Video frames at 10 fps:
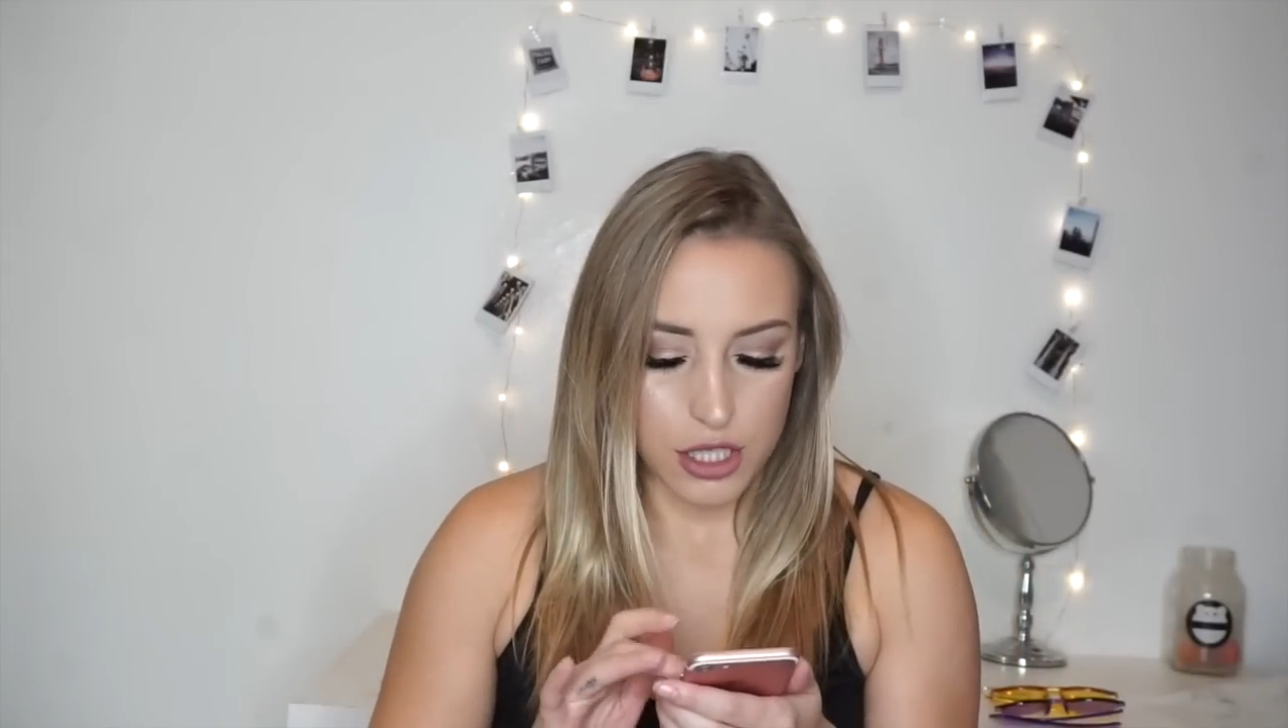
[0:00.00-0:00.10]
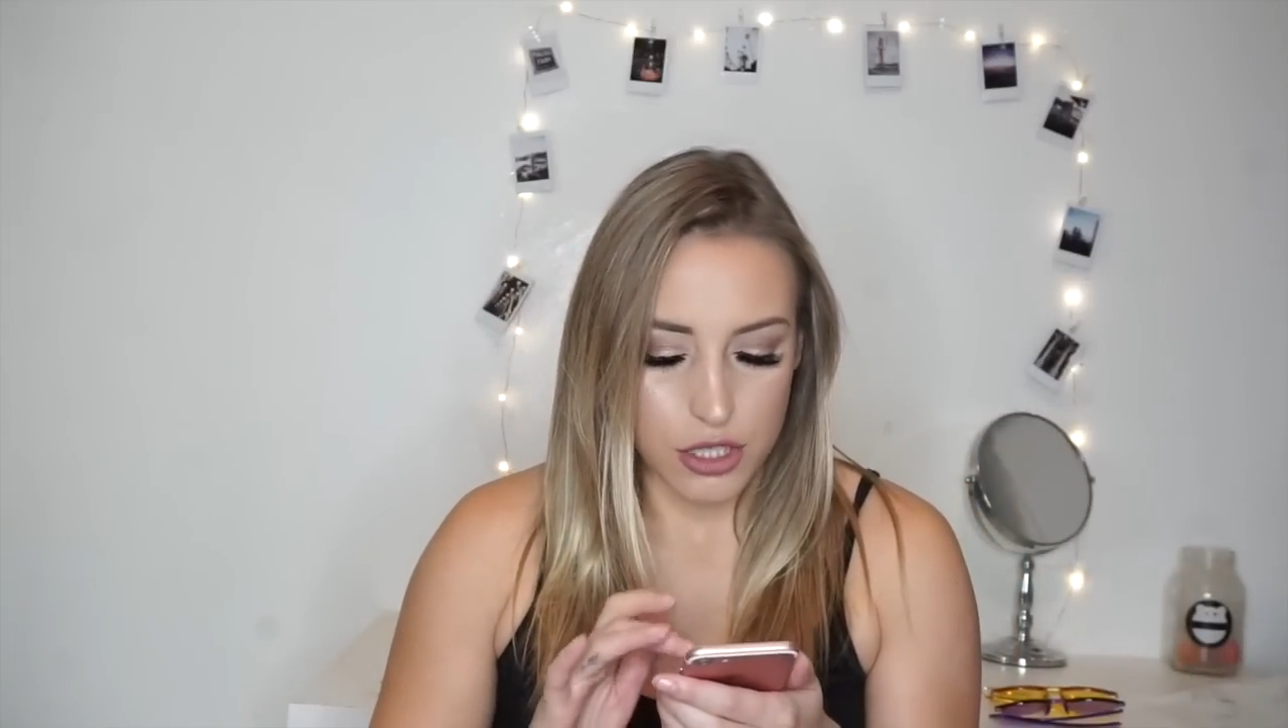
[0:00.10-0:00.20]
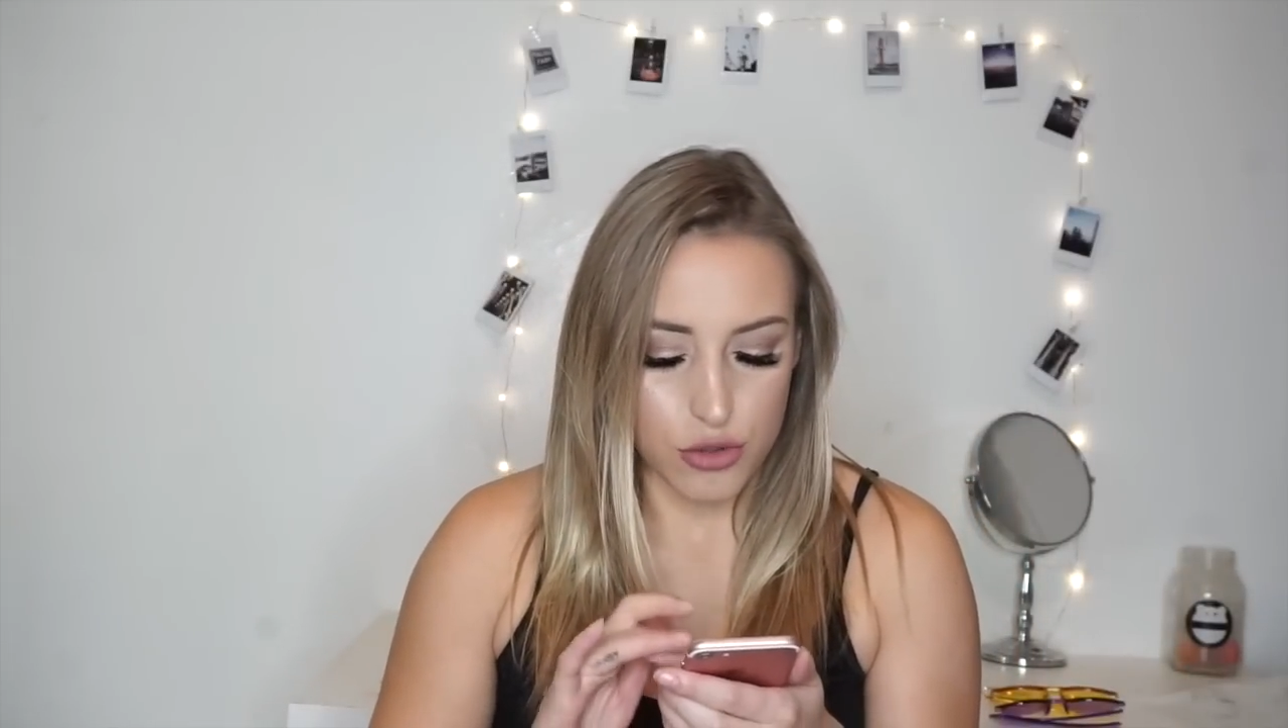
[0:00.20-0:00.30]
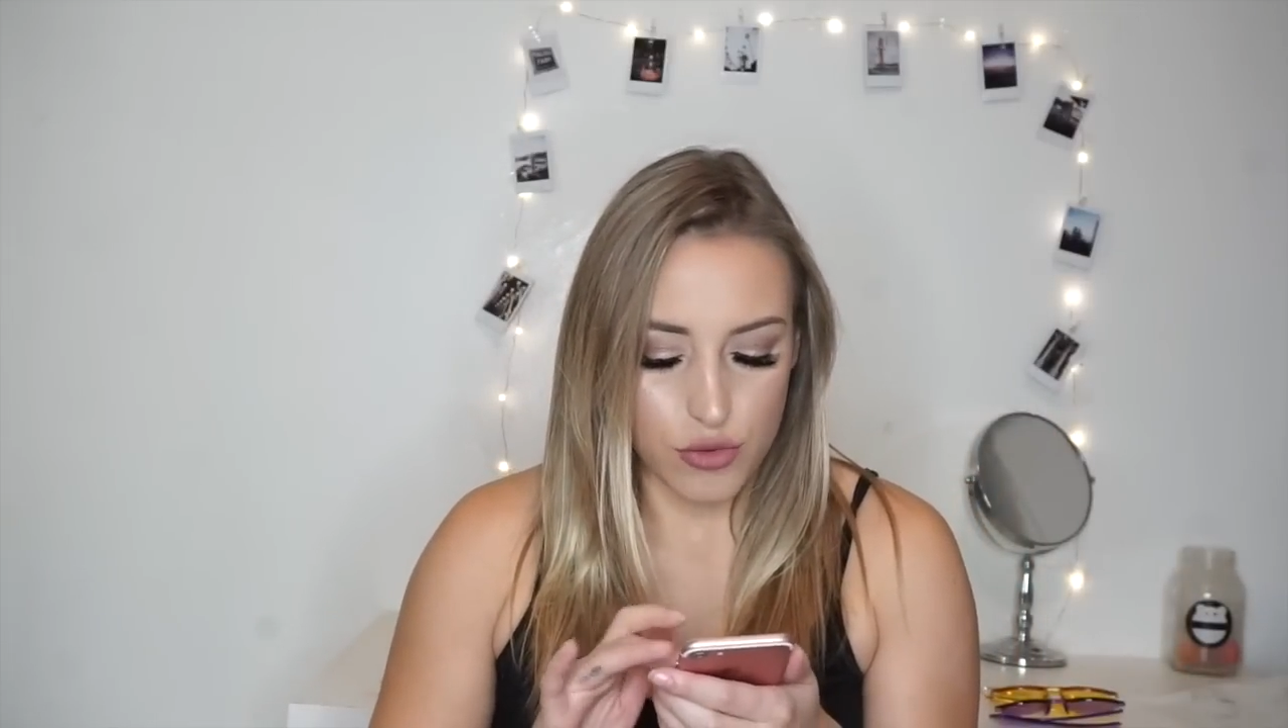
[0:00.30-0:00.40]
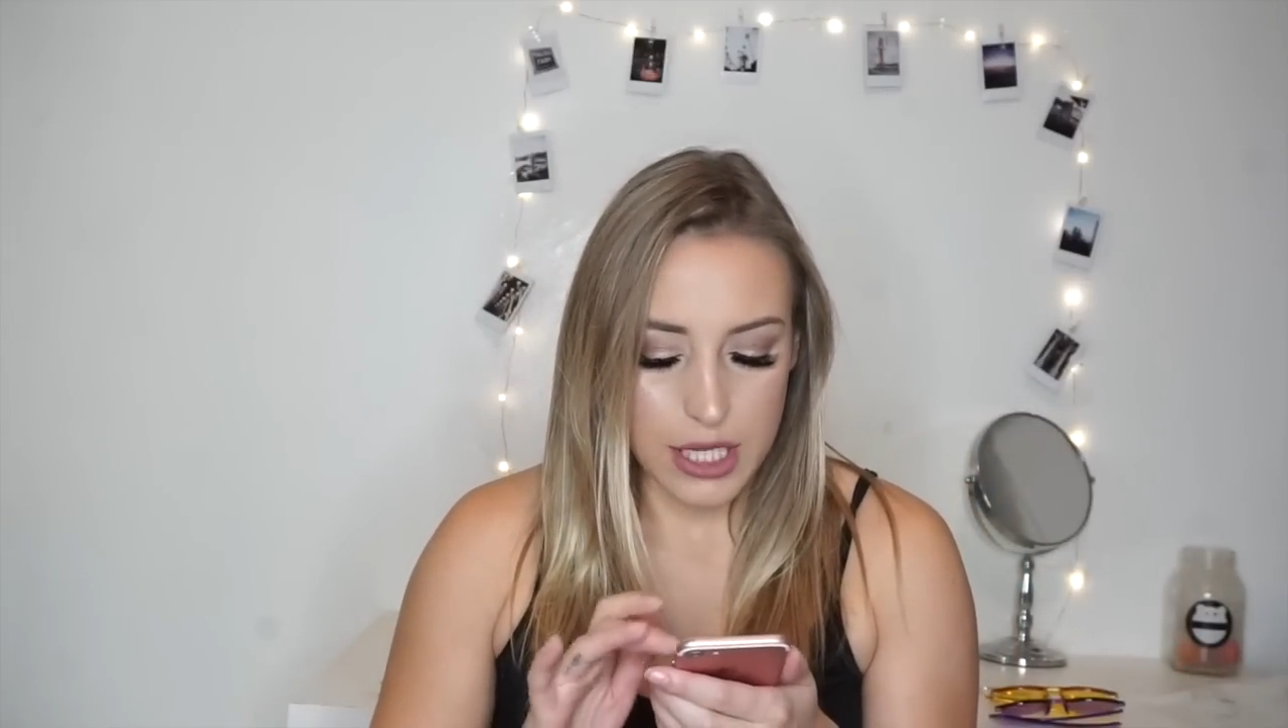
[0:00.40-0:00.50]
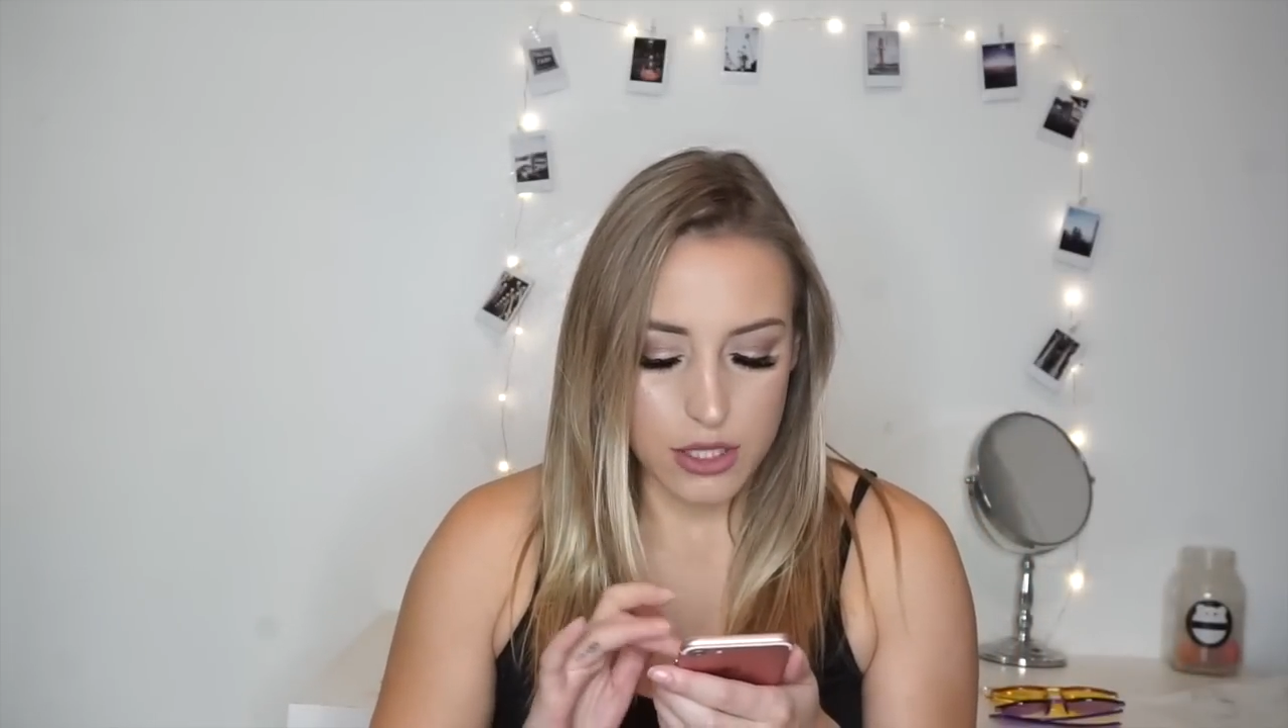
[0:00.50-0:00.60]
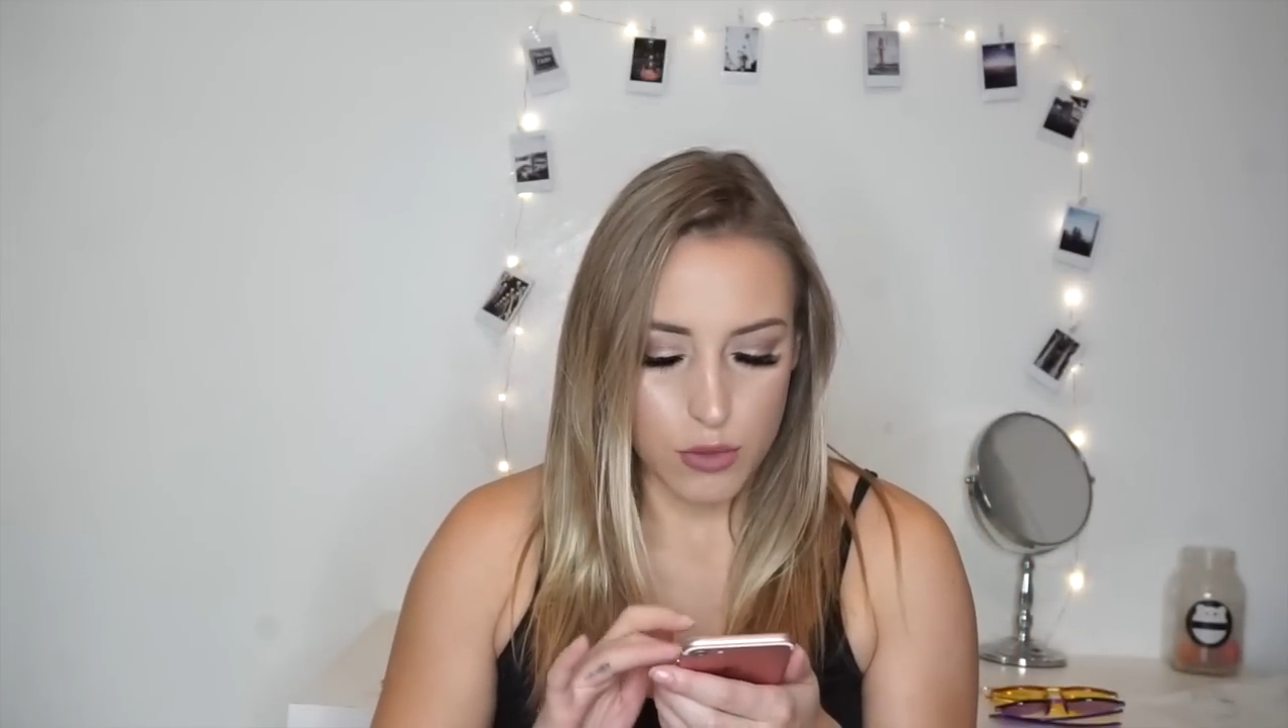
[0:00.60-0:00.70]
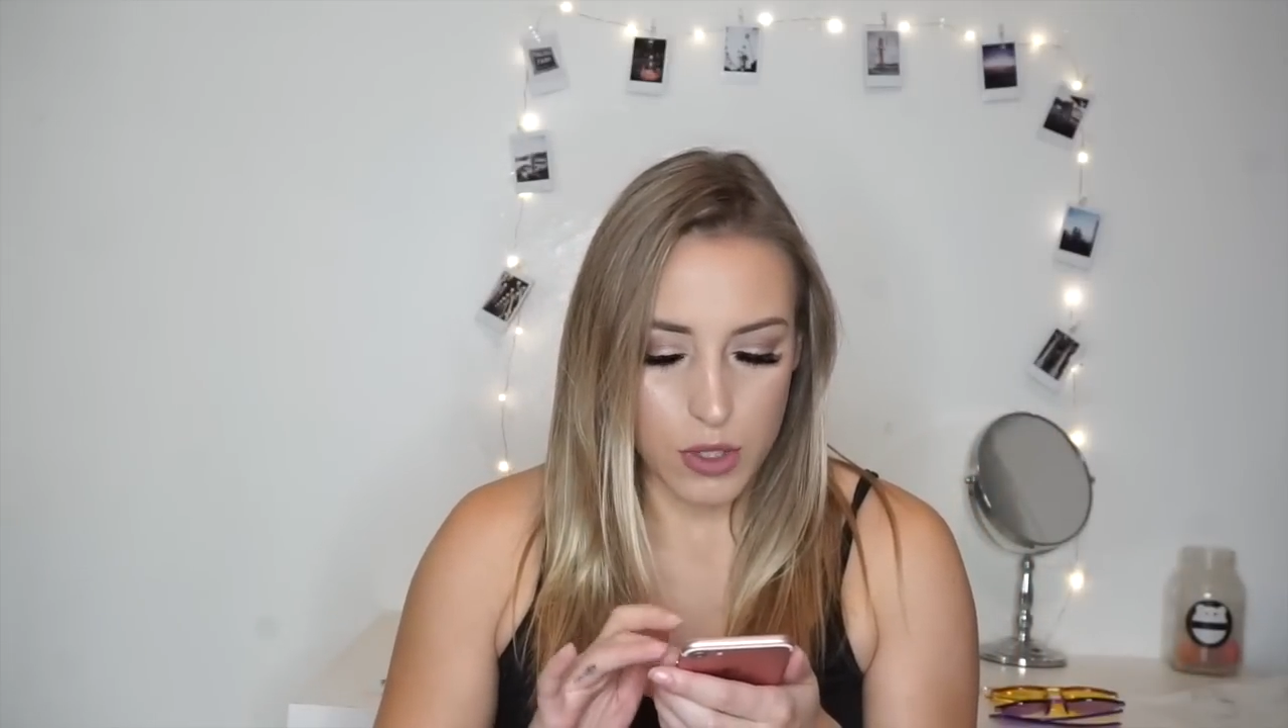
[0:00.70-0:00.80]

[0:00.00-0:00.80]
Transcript: the dress